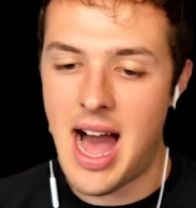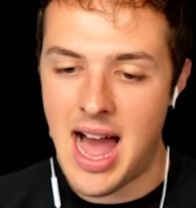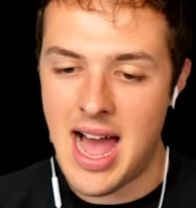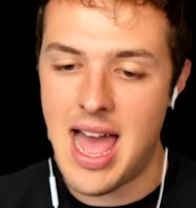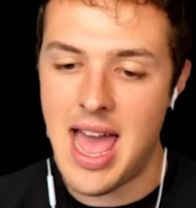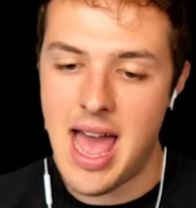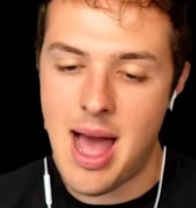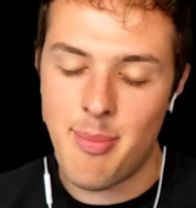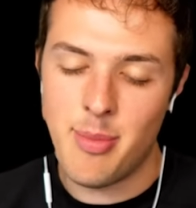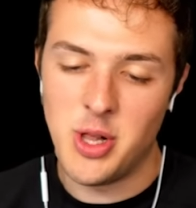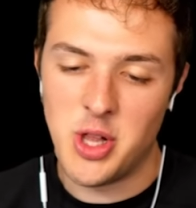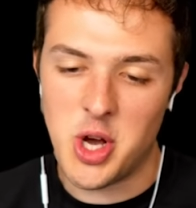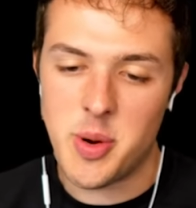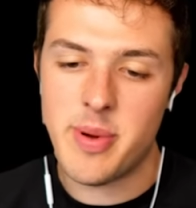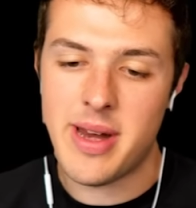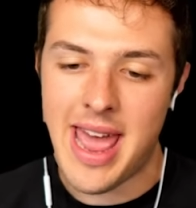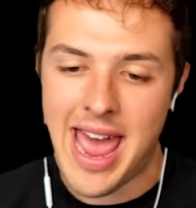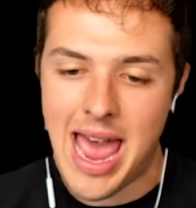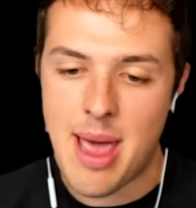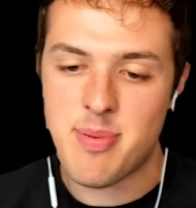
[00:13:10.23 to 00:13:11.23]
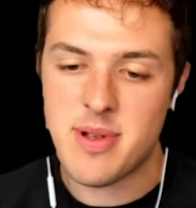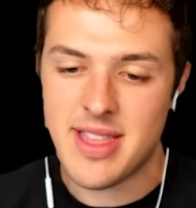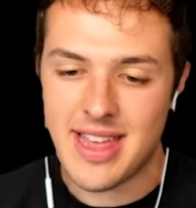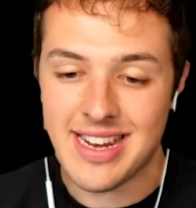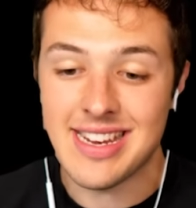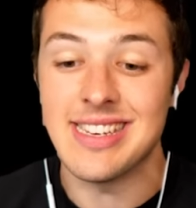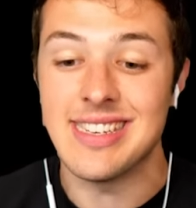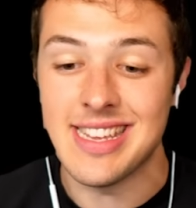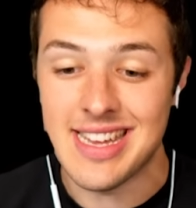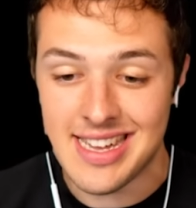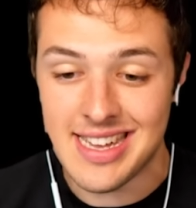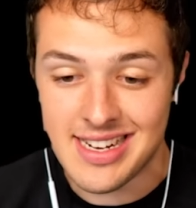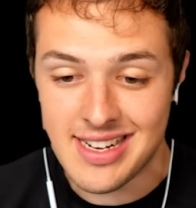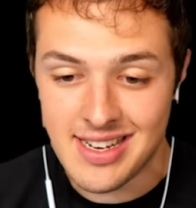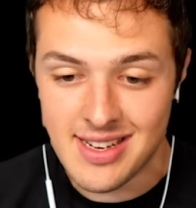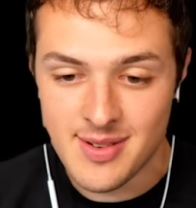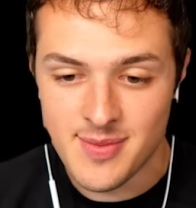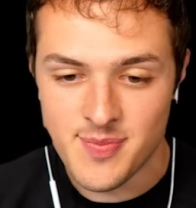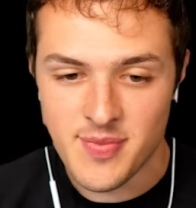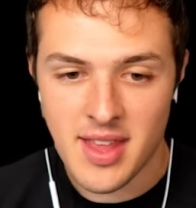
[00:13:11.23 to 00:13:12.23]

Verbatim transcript: I'm a little bit happy that he did.